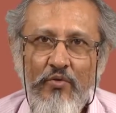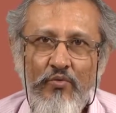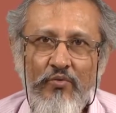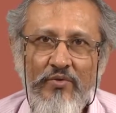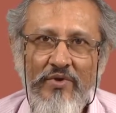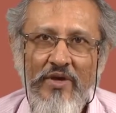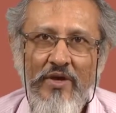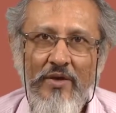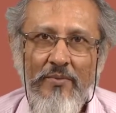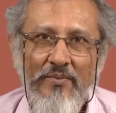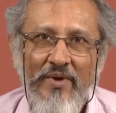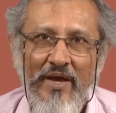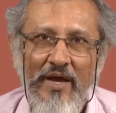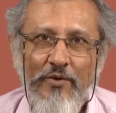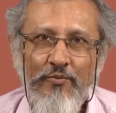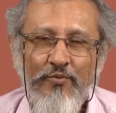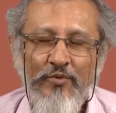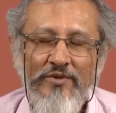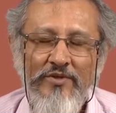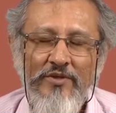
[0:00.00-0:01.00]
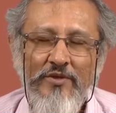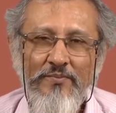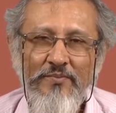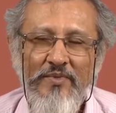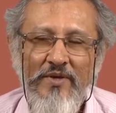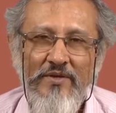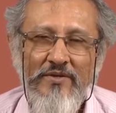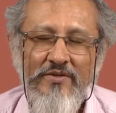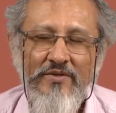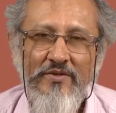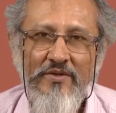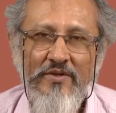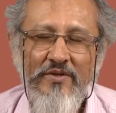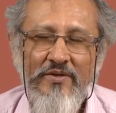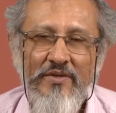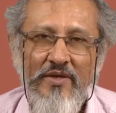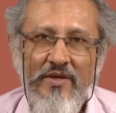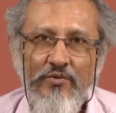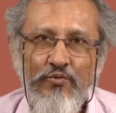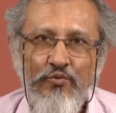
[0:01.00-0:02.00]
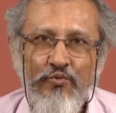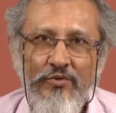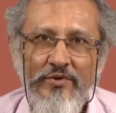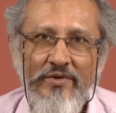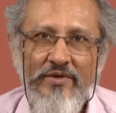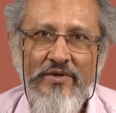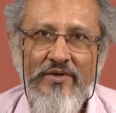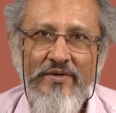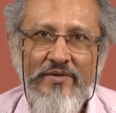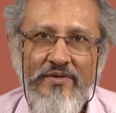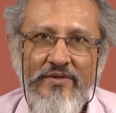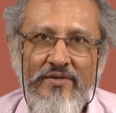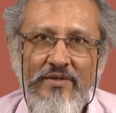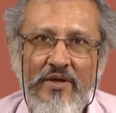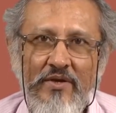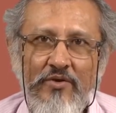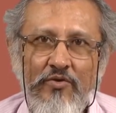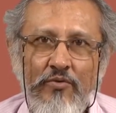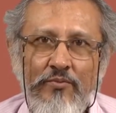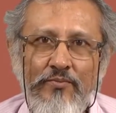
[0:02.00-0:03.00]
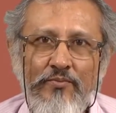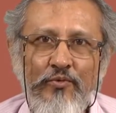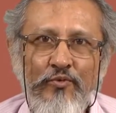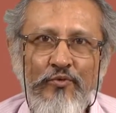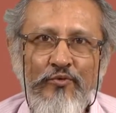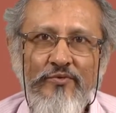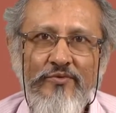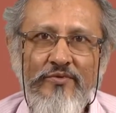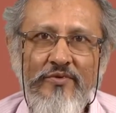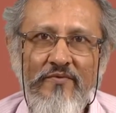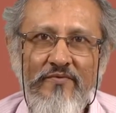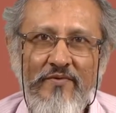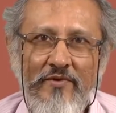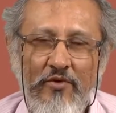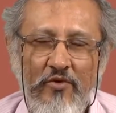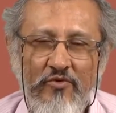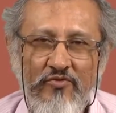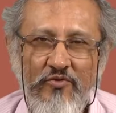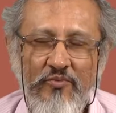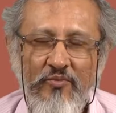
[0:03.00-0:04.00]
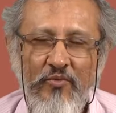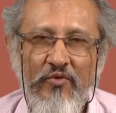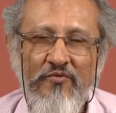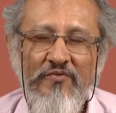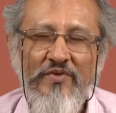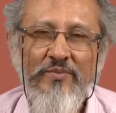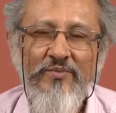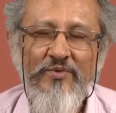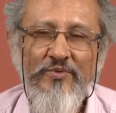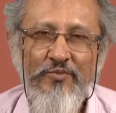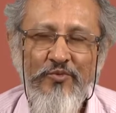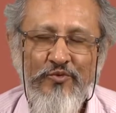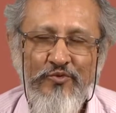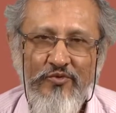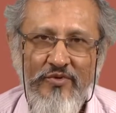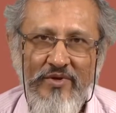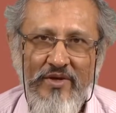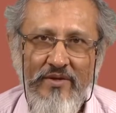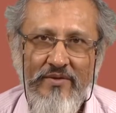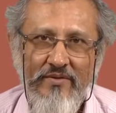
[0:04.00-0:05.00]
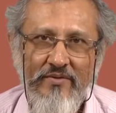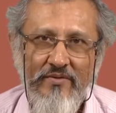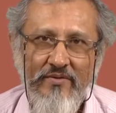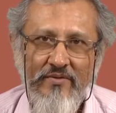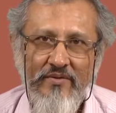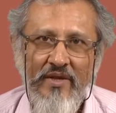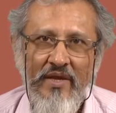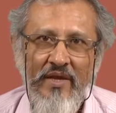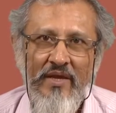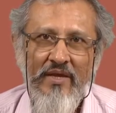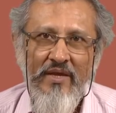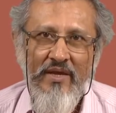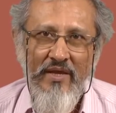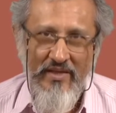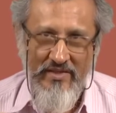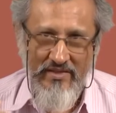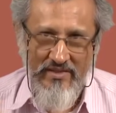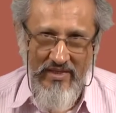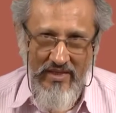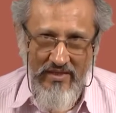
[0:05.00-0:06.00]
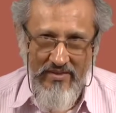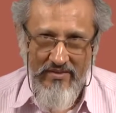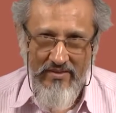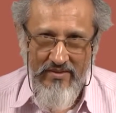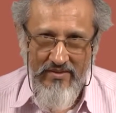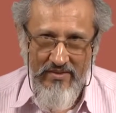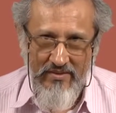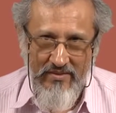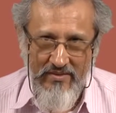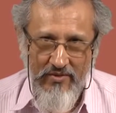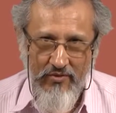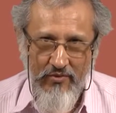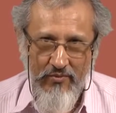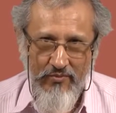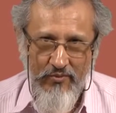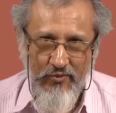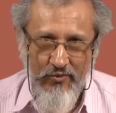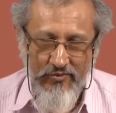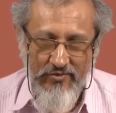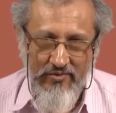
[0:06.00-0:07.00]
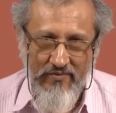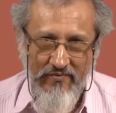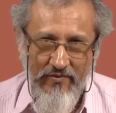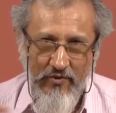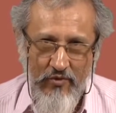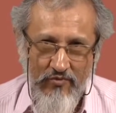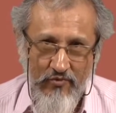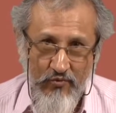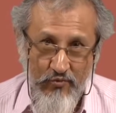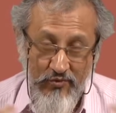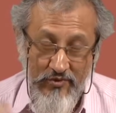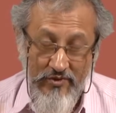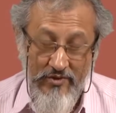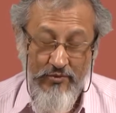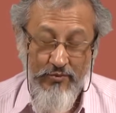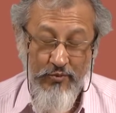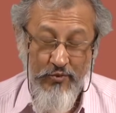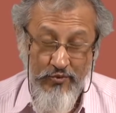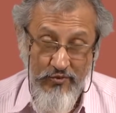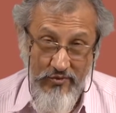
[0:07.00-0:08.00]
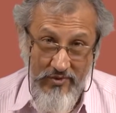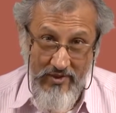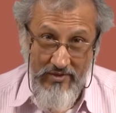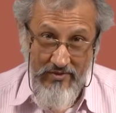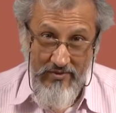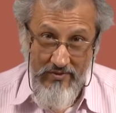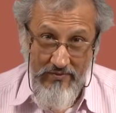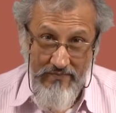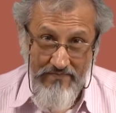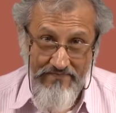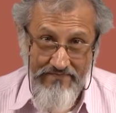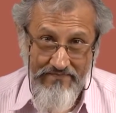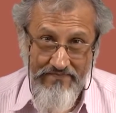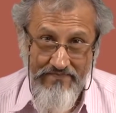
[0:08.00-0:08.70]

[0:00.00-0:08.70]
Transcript: we are back with the picture that words are composed of a lot of morphemes put together and sentences are composed of a lot of words put together.